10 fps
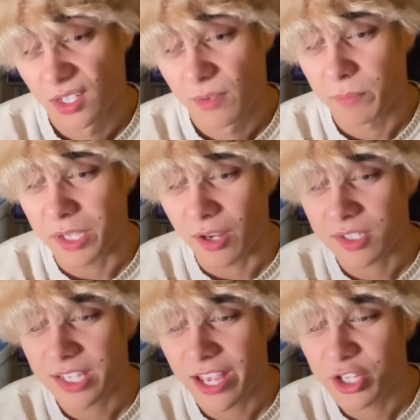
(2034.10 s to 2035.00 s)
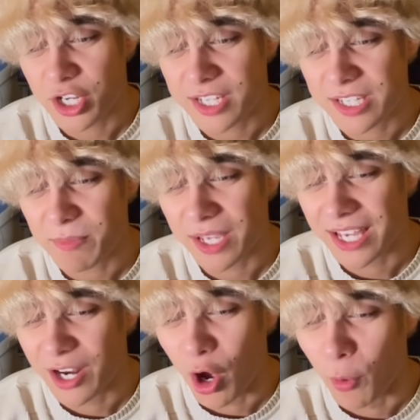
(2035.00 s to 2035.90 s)
Beyonce and Jay-Z
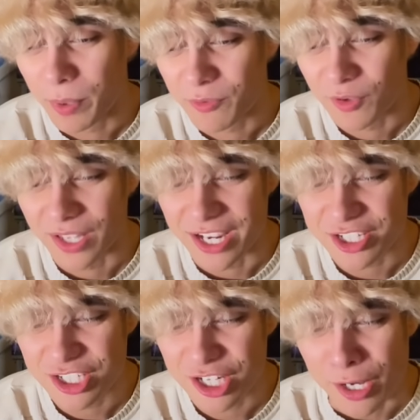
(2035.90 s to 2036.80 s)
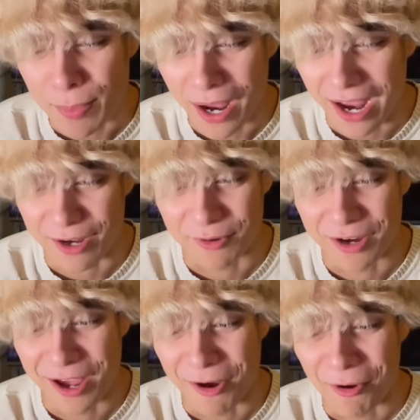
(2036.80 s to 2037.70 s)
begin open relationship. I don't
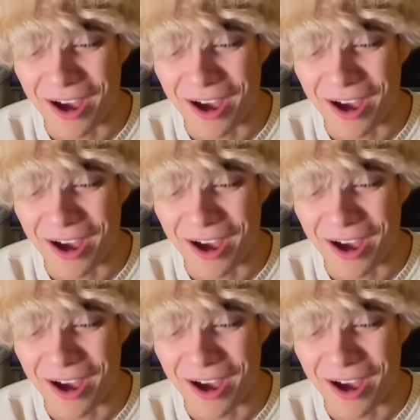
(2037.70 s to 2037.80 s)
know.